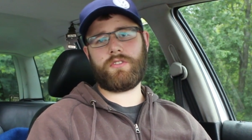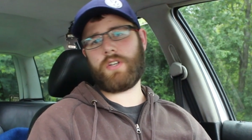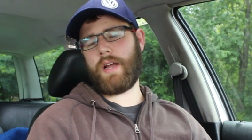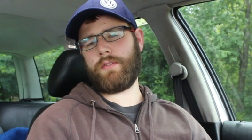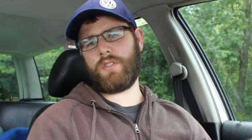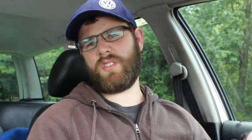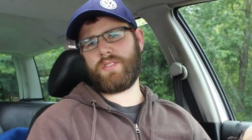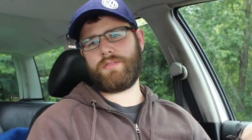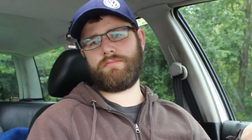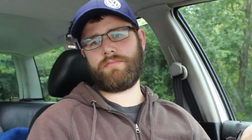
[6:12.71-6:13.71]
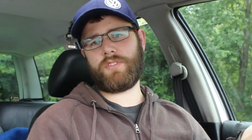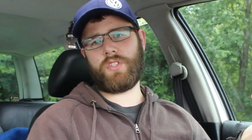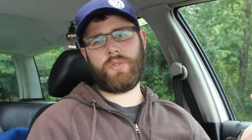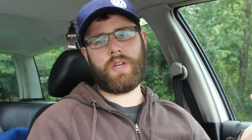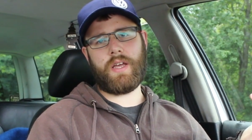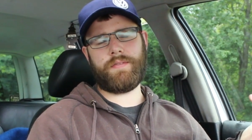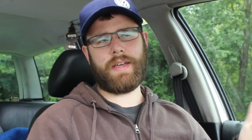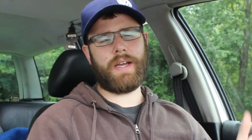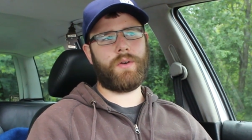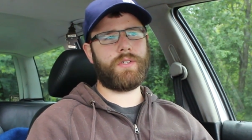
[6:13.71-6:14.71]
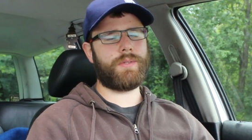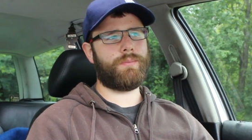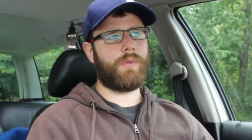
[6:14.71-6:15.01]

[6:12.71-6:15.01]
travel 2.5 hours.